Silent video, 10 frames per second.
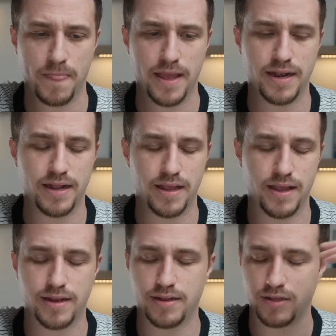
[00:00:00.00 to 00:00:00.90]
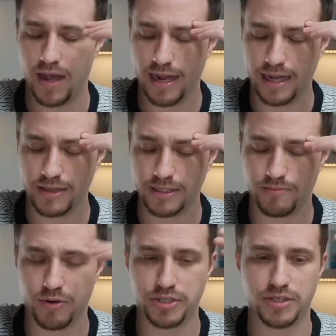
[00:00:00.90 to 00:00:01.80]
And I got this
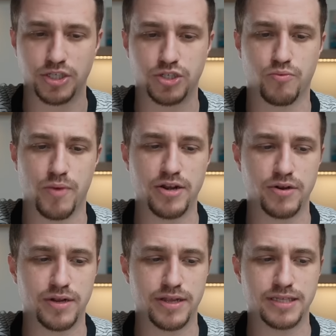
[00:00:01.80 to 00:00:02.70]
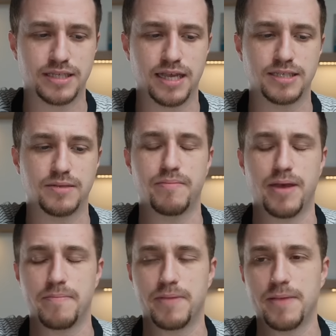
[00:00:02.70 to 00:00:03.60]
impression that surrender in this case
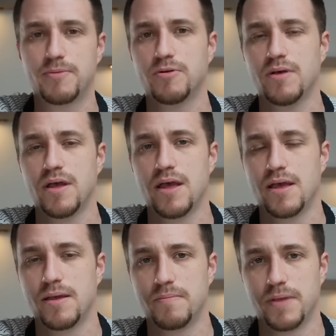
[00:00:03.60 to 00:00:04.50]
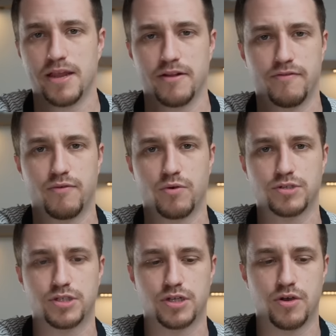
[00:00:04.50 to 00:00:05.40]
meant people being
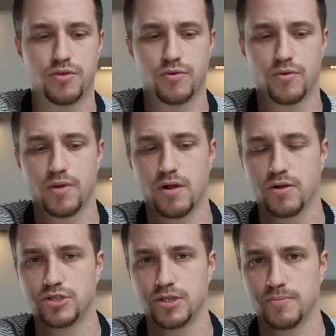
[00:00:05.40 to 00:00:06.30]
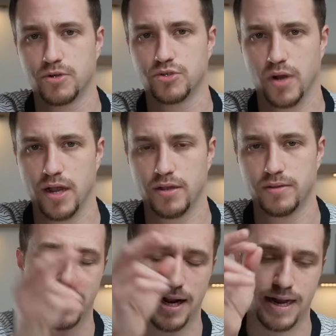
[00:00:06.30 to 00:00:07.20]
forced to go through a hardship or a trial.
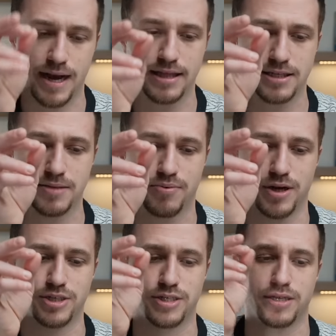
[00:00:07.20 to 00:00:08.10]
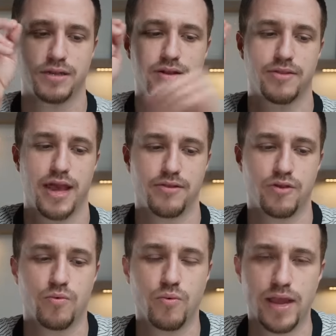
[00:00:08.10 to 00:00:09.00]
But I got this impression that
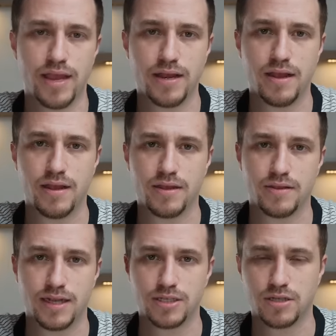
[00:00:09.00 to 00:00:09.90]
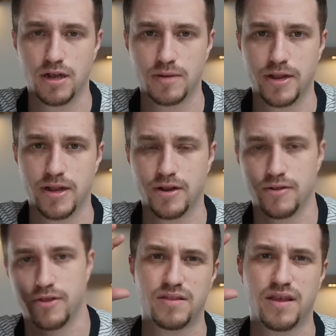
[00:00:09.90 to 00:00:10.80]
the win that he's talking about
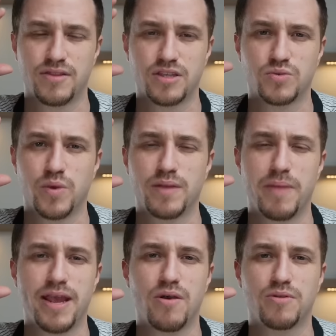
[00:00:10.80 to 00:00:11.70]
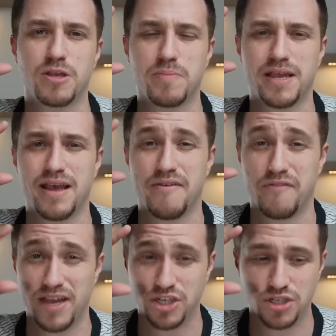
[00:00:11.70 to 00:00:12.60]
here, that this win may only be
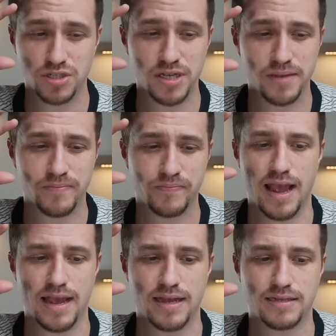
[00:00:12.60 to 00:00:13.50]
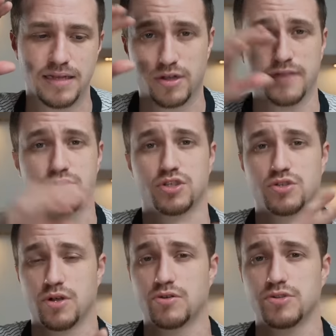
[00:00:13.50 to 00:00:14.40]
eventually, and you're going to have to
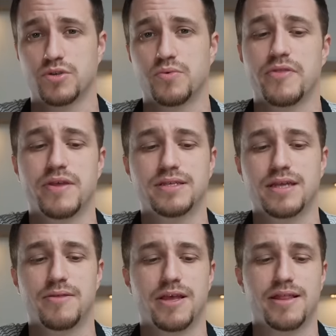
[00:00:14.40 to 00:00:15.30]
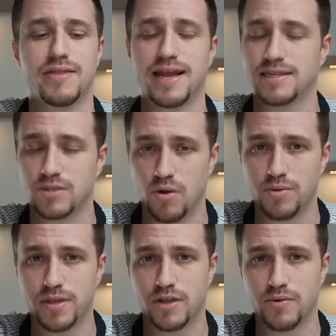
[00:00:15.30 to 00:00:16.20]
struggle to win this, and then that it's
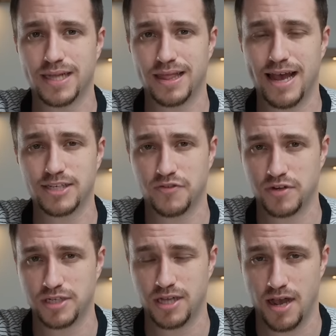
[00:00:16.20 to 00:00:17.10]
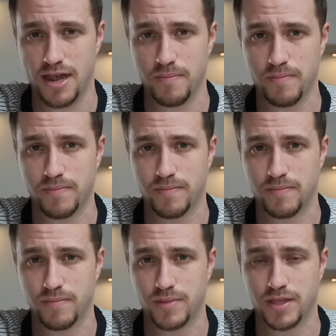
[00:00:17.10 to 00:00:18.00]
only going to last for a time,
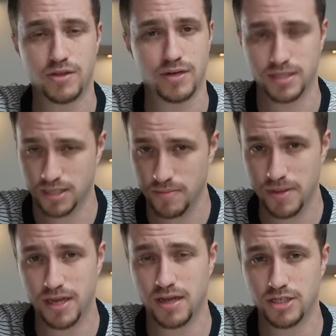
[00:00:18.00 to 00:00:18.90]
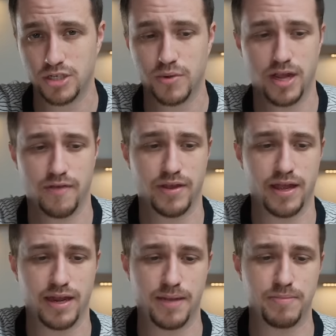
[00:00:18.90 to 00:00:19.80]
that there is going to be an undoing of it.
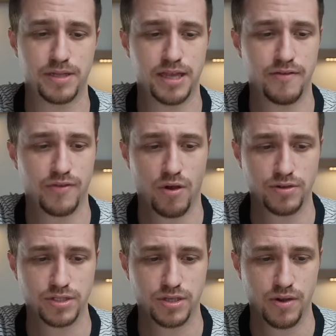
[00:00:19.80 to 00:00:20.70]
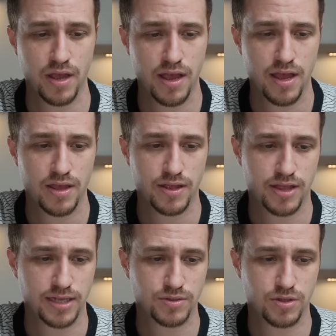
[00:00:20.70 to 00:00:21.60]
And I believe also that
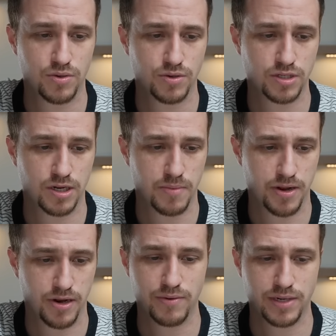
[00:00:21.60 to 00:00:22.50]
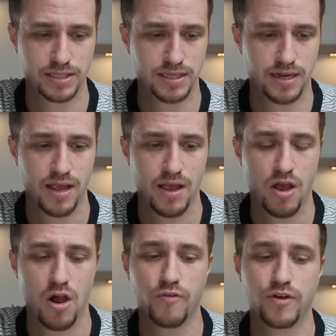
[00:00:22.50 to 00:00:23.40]
that's what the Lord is talking about here when he said,
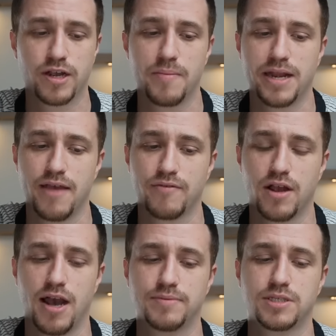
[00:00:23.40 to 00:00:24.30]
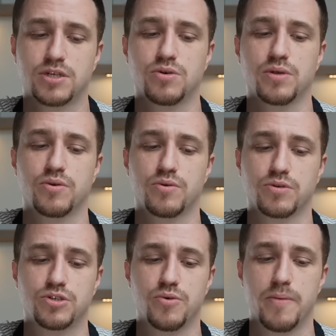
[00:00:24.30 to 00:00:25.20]
overcoming every obstacle in order
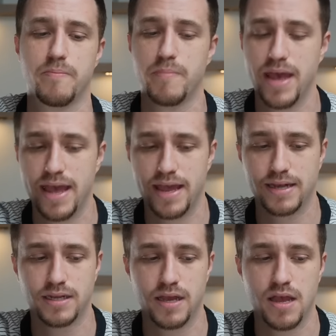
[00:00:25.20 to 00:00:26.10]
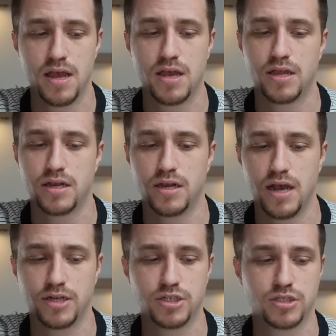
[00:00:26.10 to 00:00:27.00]
to amend,
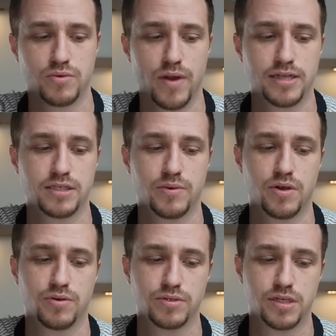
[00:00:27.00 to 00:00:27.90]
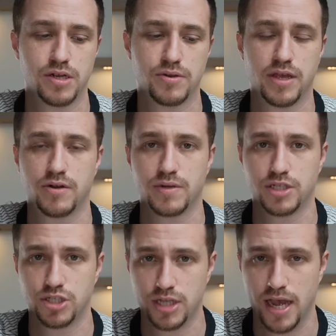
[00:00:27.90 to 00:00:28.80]
not just the rights that we hold dear that are
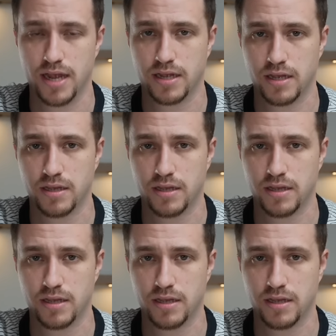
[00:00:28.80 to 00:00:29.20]
in check.